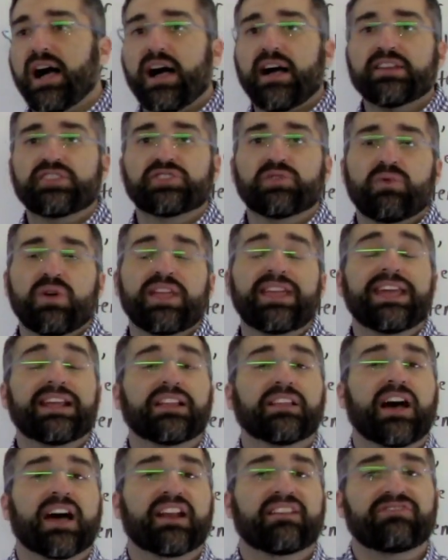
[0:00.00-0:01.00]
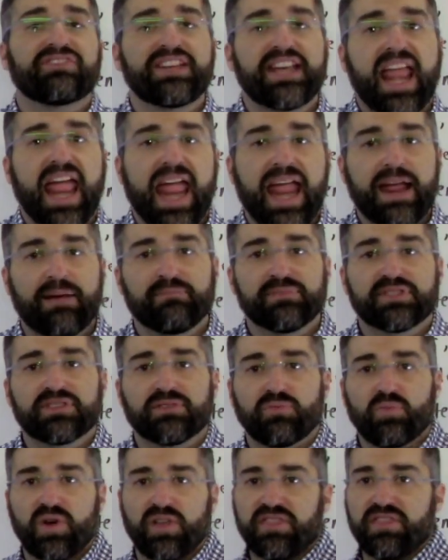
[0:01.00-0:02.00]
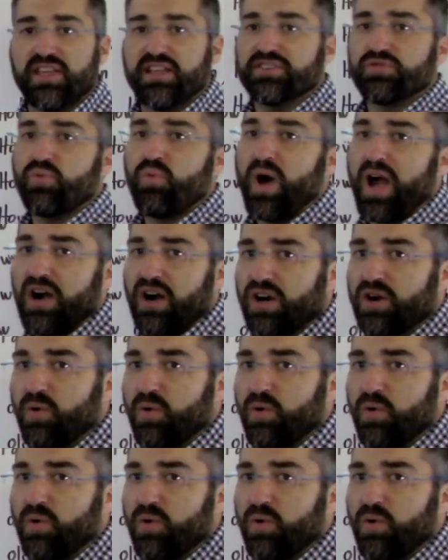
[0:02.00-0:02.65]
So we get a lot of names with these where